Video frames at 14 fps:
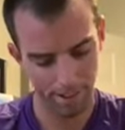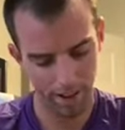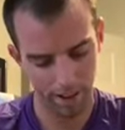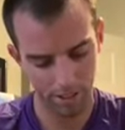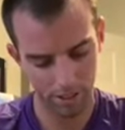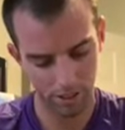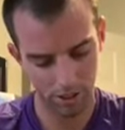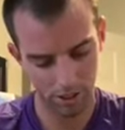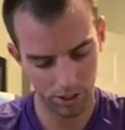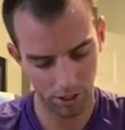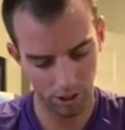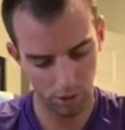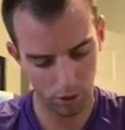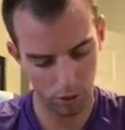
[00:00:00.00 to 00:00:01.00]
Asking
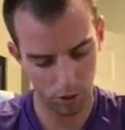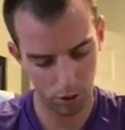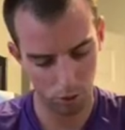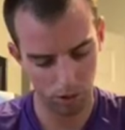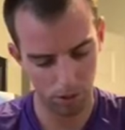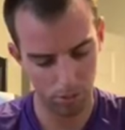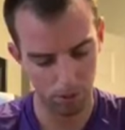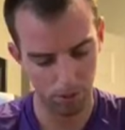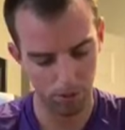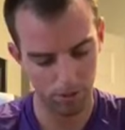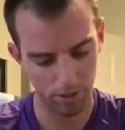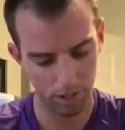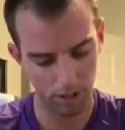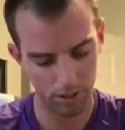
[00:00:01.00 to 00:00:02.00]
yourself which one is being
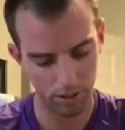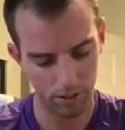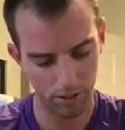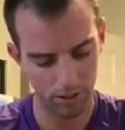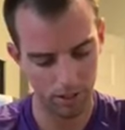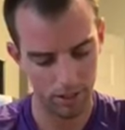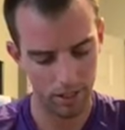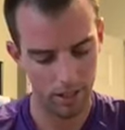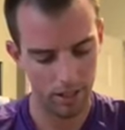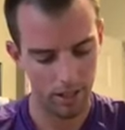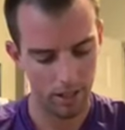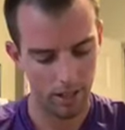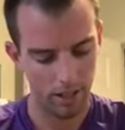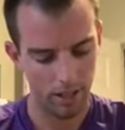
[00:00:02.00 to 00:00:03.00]
felt
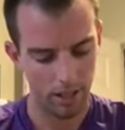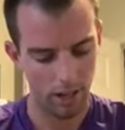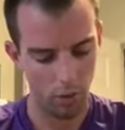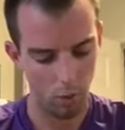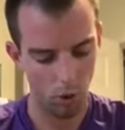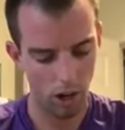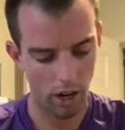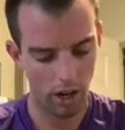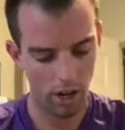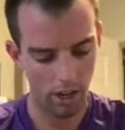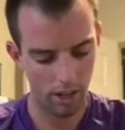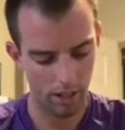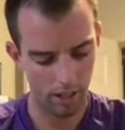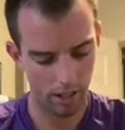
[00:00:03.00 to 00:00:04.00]
and why,